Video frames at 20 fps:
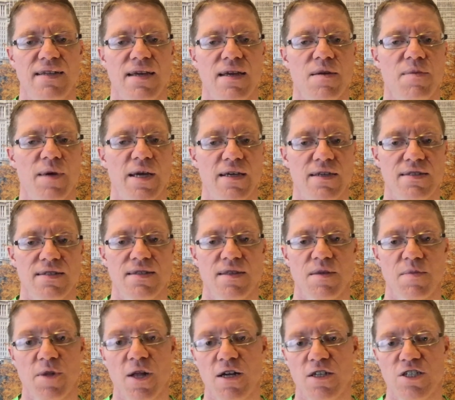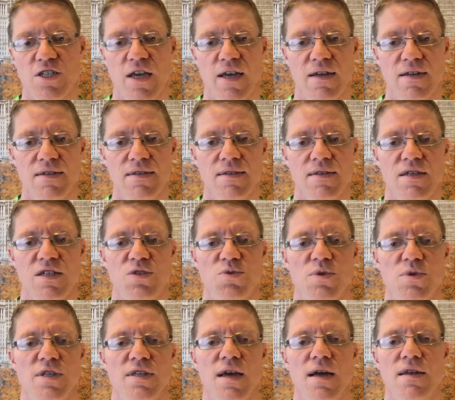database, the blockchain, is
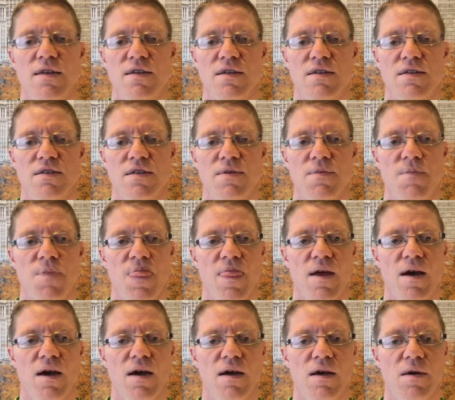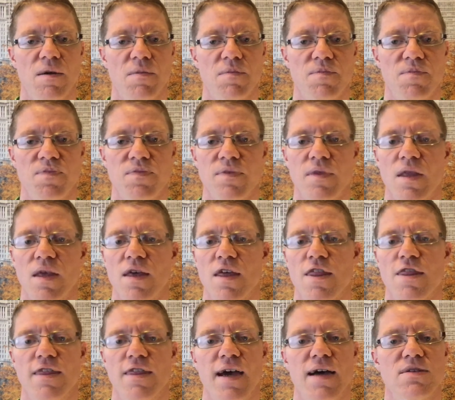redundant
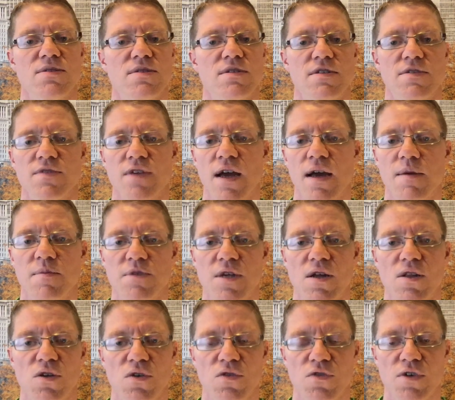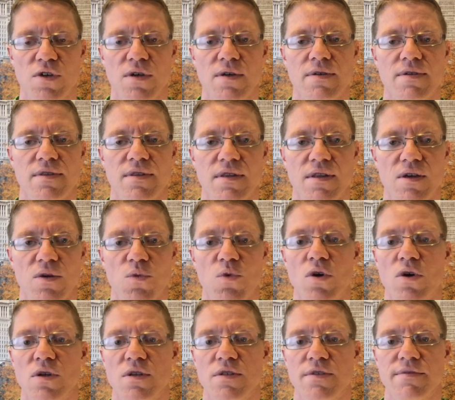thousands of times all over the
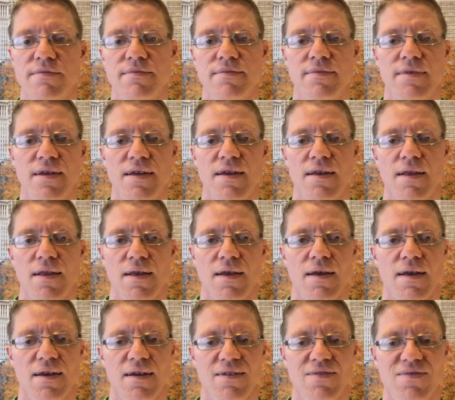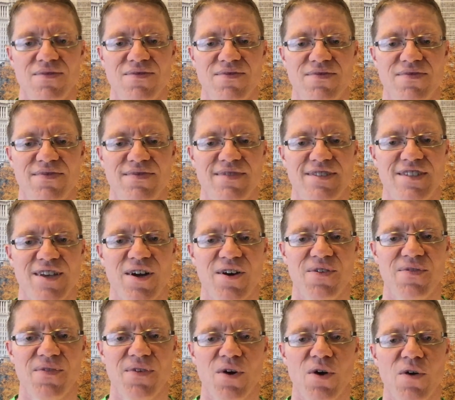world.
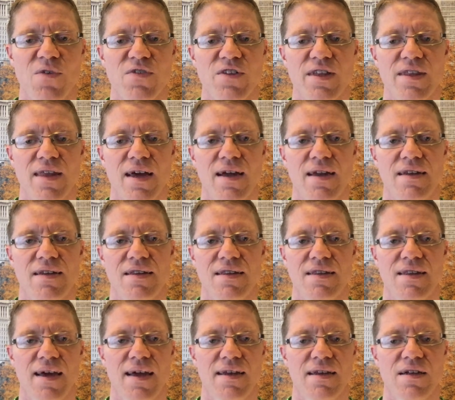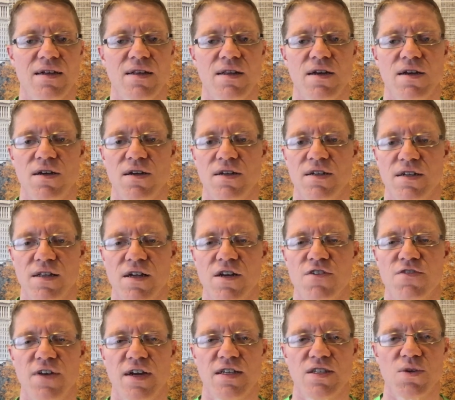So hopefully that
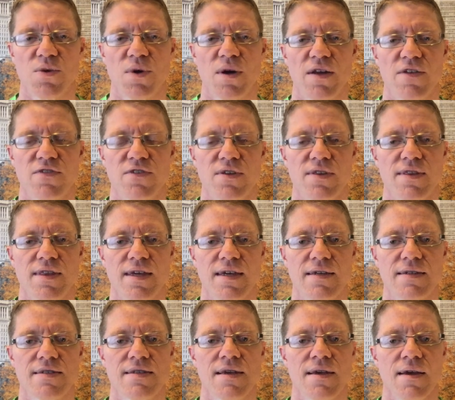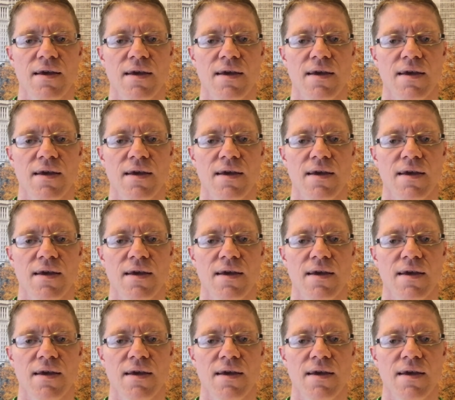clarifies quite a few things.